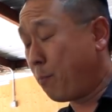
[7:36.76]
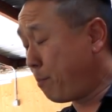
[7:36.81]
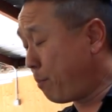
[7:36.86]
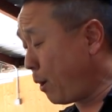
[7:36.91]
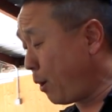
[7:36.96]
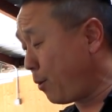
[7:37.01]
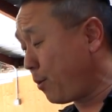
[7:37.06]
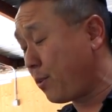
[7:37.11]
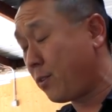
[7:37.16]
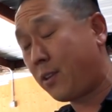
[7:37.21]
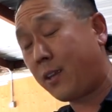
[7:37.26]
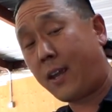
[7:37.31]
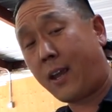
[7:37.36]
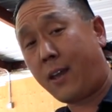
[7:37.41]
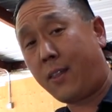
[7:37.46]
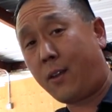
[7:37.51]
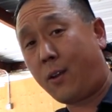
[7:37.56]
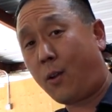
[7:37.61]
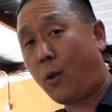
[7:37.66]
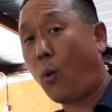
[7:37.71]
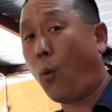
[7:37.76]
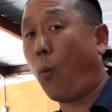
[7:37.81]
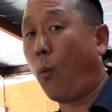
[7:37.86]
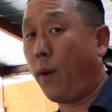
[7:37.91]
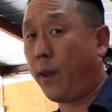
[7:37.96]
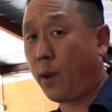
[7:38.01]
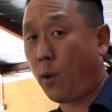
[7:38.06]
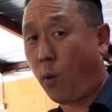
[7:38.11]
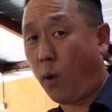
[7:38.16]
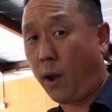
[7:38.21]
Both together
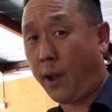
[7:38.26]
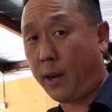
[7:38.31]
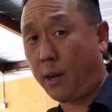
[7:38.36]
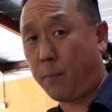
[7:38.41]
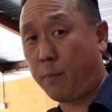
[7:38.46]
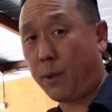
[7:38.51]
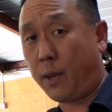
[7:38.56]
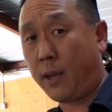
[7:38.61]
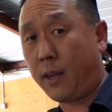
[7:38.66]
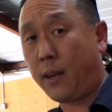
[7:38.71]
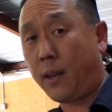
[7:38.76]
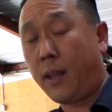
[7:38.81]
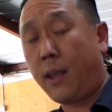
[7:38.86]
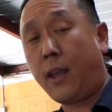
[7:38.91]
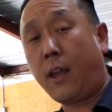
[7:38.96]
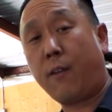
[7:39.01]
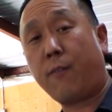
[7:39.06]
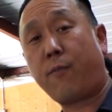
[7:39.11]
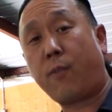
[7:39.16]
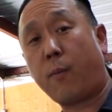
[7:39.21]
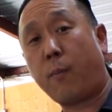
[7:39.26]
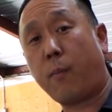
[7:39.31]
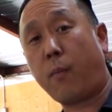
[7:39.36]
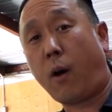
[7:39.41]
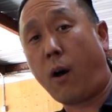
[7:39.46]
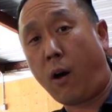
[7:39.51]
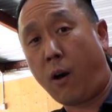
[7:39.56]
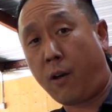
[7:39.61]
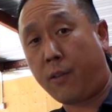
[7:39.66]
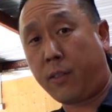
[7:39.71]
weigh quite a bit, and from
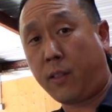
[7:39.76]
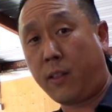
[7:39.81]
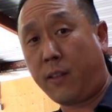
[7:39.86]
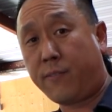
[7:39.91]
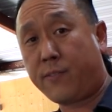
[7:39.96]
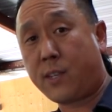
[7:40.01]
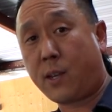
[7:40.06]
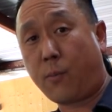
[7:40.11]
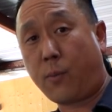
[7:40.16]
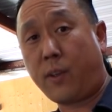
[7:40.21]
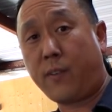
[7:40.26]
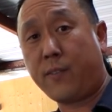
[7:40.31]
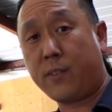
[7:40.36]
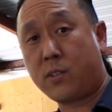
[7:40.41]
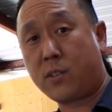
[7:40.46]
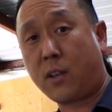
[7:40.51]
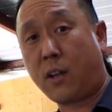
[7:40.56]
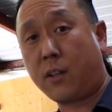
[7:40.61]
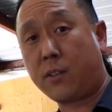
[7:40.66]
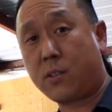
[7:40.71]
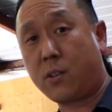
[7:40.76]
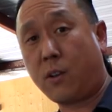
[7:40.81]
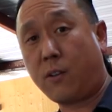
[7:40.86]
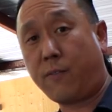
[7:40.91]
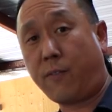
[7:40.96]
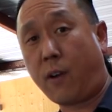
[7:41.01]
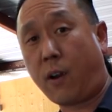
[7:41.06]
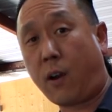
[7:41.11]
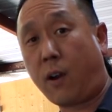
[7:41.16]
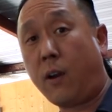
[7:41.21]
all the lifts that we've installed so
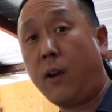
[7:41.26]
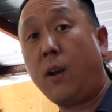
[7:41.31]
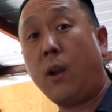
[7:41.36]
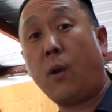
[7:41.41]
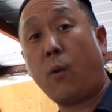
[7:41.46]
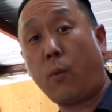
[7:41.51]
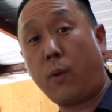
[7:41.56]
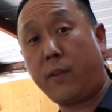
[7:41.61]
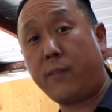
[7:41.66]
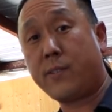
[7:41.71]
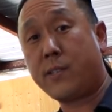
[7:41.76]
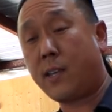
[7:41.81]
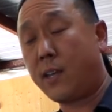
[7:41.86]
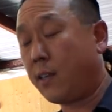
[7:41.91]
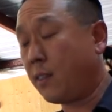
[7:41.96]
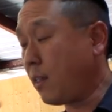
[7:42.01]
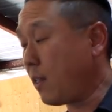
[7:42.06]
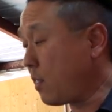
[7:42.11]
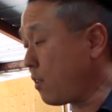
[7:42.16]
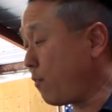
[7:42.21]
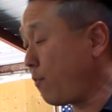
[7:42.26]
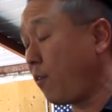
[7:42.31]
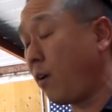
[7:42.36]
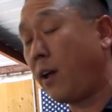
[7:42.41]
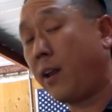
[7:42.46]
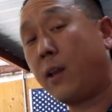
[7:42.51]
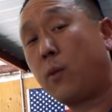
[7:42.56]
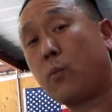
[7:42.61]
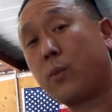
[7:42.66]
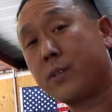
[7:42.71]
far, we've seen that the
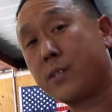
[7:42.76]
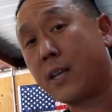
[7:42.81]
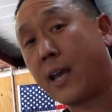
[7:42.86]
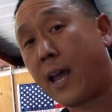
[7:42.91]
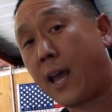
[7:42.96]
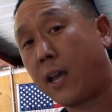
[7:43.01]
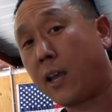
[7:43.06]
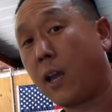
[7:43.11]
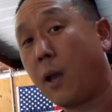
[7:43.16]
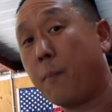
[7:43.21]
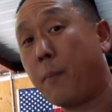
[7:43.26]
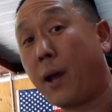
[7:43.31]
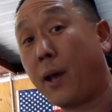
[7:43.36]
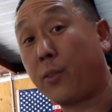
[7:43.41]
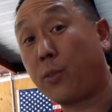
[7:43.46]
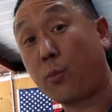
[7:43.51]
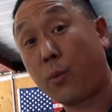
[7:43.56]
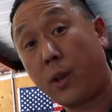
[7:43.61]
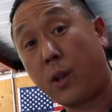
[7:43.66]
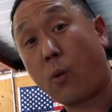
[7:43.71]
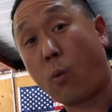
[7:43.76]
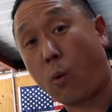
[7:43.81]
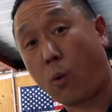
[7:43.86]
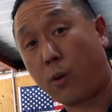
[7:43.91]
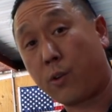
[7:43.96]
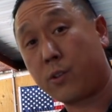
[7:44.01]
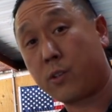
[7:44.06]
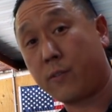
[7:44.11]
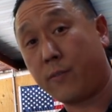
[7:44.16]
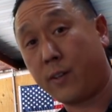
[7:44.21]
front end will sag about three
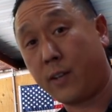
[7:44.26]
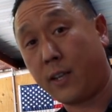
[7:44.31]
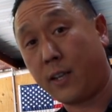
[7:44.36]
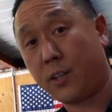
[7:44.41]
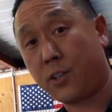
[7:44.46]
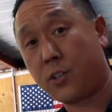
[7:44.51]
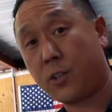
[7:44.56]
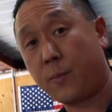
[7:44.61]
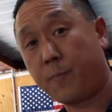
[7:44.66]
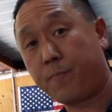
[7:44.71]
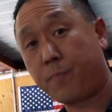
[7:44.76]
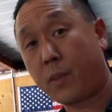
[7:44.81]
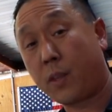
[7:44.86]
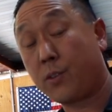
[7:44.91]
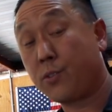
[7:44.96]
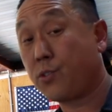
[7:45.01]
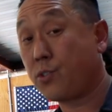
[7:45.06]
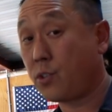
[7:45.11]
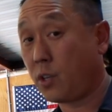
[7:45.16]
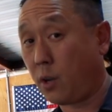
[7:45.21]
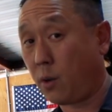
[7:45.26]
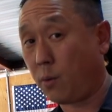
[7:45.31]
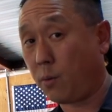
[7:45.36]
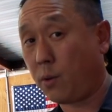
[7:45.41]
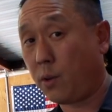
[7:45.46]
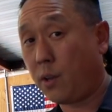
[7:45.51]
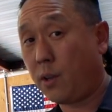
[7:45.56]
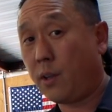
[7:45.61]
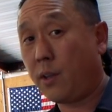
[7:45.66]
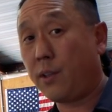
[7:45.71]
quarters of an inch.
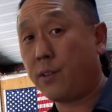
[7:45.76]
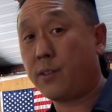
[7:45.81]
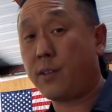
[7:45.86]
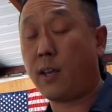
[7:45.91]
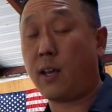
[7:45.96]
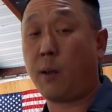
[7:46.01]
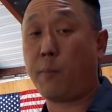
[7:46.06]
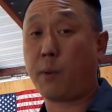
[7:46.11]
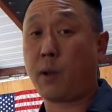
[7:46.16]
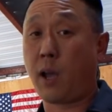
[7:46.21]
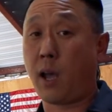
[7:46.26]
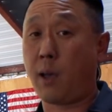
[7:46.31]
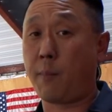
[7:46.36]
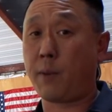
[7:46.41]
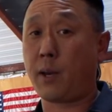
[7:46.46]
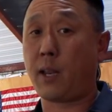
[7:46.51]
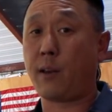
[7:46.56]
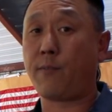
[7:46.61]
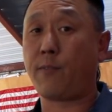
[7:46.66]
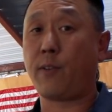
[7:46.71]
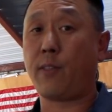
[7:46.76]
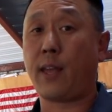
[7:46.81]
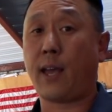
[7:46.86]
So, to help accommodate for